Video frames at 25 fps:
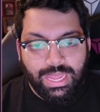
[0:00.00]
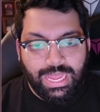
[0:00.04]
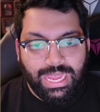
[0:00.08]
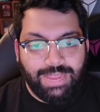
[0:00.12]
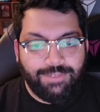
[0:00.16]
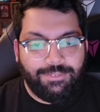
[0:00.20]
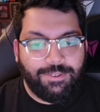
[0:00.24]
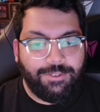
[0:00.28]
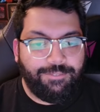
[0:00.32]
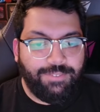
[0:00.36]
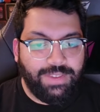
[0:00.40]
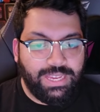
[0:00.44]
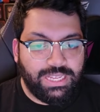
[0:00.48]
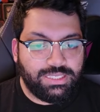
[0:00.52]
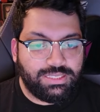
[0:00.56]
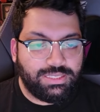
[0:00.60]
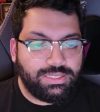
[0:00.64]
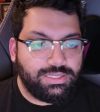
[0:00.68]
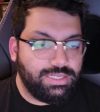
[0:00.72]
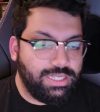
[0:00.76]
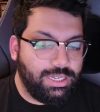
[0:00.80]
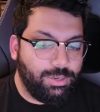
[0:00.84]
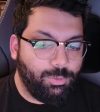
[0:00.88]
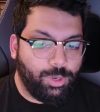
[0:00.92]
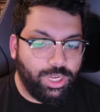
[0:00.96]
If it
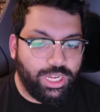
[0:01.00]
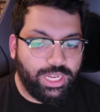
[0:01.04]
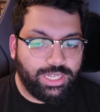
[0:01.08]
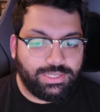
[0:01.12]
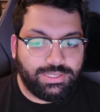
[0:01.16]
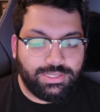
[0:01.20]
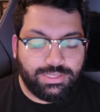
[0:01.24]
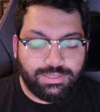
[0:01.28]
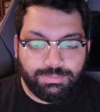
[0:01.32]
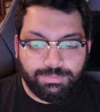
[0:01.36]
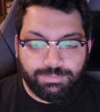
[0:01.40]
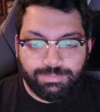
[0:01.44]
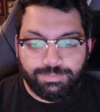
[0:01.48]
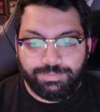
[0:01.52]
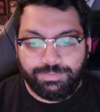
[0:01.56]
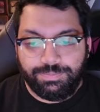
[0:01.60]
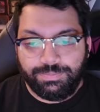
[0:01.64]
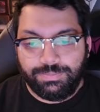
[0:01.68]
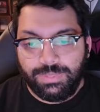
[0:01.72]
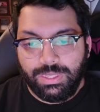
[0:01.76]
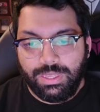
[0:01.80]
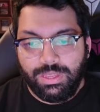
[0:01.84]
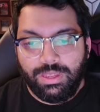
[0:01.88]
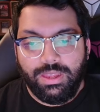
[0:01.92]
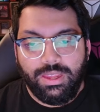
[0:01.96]
fits, it works.
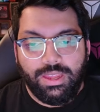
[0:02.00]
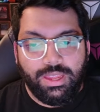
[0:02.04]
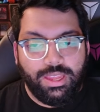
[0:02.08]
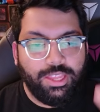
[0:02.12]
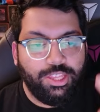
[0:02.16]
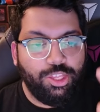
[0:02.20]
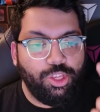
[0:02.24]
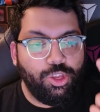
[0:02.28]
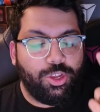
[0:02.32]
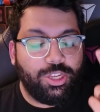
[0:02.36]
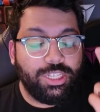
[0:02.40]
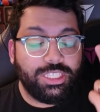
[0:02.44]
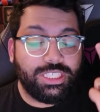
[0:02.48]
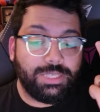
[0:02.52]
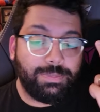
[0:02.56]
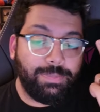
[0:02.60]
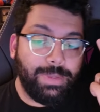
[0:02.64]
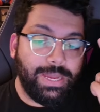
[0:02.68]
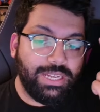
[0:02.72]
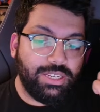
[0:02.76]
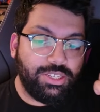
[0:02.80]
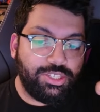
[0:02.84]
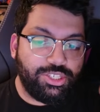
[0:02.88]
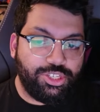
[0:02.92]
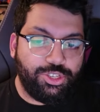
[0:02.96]
You can
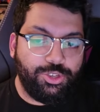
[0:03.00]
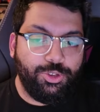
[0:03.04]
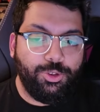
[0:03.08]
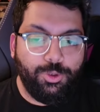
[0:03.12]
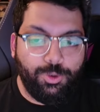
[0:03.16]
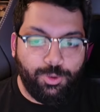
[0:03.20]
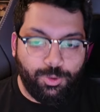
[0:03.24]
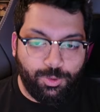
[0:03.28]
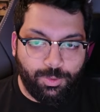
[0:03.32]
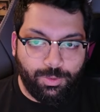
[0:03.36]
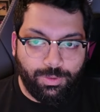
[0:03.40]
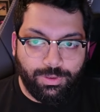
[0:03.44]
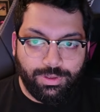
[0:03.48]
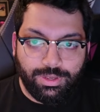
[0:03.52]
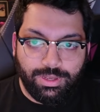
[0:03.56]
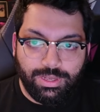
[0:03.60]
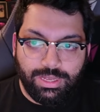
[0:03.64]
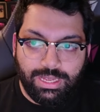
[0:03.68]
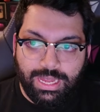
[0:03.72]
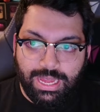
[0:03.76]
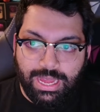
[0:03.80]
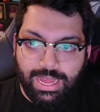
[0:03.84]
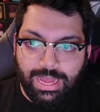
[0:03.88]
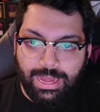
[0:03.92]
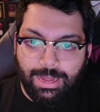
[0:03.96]
spend 2
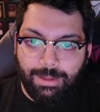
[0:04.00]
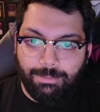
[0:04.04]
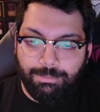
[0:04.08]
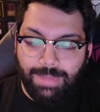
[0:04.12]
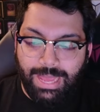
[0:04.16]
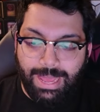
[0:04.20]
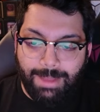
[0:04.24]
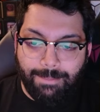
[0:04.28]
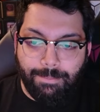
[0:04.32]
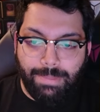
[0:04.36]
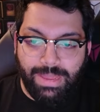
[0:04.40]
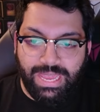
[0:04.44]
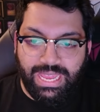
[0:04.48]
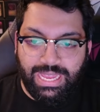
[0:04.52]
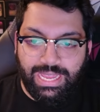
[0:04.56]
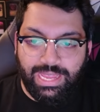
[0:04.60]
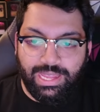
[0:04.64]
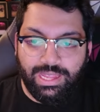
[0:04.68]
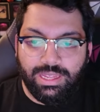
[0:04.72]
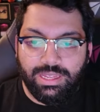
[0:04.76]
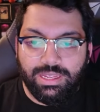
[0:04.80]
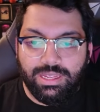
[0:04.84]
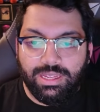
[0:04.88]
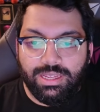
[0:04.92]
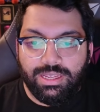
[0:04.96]
MP
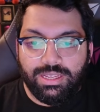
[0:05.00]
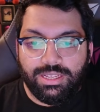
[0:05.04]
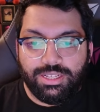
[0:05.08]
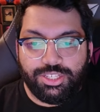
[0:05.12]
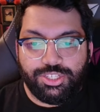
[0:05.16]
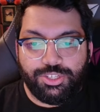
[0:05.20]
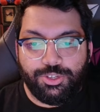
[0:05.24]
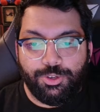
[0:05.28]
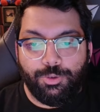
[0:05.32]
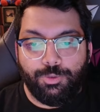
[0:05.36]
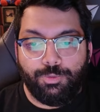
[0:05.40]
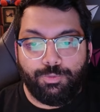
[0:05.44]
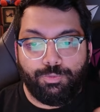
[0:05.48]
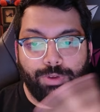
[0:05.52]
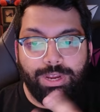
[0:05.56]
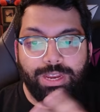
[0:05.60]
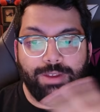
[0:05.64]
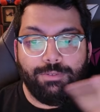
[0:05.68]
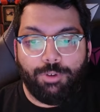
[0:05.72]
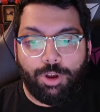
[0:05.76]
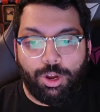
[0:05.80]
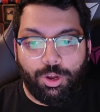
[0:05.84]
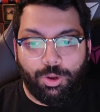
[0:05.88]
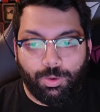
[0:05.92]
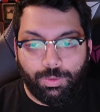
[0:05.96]
to
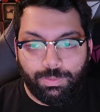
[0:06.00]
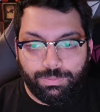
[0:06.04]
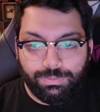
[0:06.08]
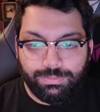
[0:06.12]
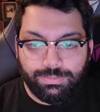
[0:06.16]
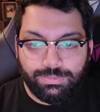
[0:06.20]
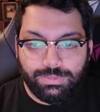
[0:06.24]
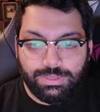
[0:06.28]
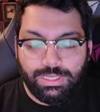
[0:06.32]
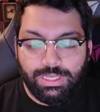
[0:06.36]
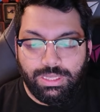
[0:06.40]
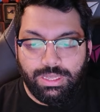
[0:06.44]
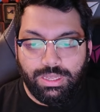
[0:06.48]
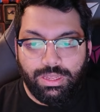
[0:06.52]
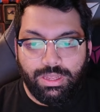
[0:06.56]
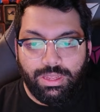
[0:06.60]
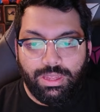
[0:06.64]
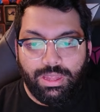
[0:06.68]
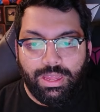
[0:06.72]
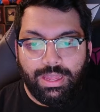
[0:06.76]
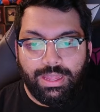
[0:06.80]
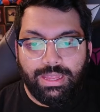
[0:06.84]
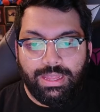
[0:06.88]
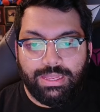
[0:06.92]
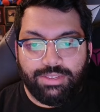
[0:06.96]
re-roll.
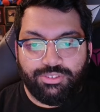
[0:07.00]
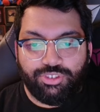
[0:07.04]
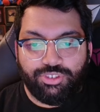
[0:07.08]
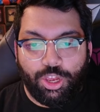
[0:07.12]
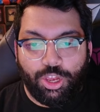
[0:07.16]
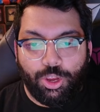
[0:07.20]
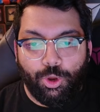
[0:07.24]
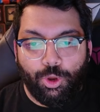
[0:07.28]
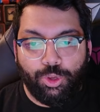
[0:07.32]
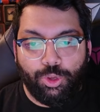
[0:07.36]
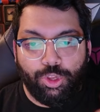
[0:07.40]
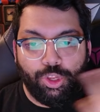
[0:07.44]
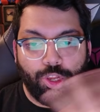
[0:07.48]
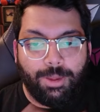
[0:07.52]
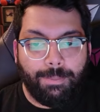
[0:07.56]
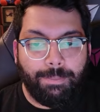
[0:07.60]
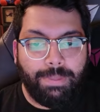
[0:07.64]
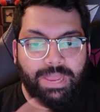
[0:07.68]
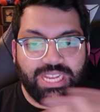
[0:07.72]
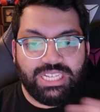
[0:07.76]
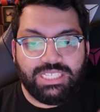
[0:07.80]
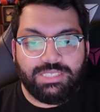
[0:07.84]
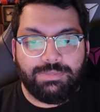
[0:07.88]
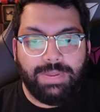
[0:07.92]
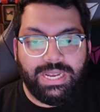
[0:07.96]
So you can
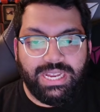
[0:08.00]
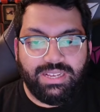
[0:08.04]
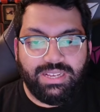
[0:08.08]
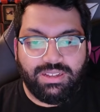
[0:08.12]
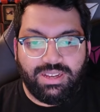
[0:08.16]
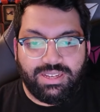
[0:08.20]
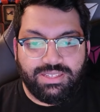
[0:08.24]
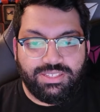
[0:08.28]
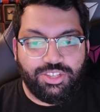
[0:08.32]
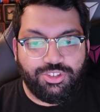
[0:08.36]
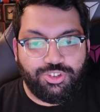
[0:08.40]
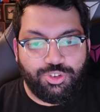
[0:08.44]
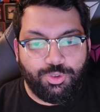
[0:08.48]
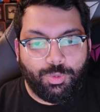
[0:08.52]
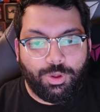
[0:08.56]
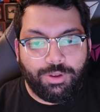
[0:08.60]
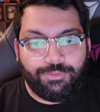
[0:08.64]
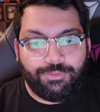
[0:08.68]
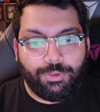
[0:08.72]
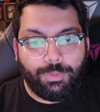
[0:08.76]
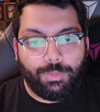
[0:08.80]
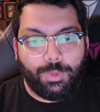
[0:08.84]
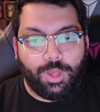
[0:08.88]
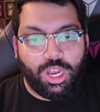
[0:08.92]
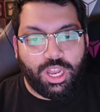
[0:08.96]
pick as many dice as you want
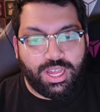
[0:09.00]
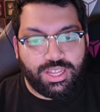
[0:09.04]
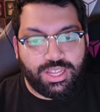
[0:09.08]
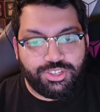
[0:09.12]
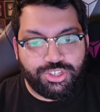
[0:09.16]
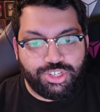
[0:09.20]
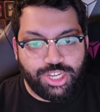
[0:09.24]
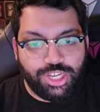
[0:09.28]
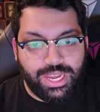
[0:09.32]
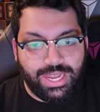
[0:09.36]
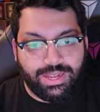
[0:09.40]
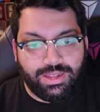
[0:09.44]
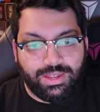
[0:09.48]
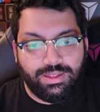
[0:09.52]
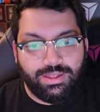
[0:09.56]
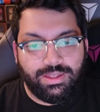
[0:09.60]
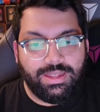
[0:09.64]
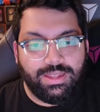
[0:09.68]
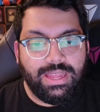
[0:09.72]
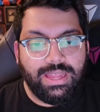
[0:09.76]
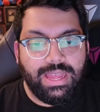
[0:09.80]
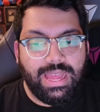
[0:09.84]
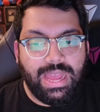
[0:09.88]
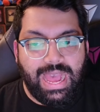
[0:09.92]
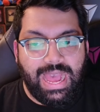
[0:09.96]
from your last check
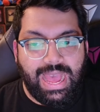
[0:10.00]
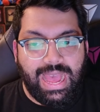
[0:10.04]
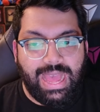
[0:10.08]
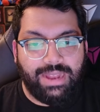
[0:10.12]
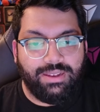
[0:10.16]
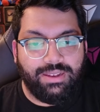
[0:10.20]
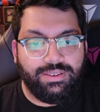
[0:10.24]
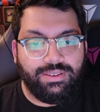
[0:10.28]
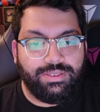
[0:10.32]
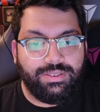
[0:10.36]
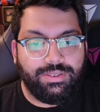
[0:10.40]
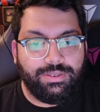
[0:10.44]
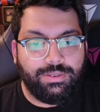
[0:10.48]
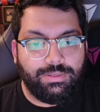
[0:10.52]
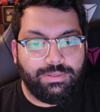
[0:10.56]
and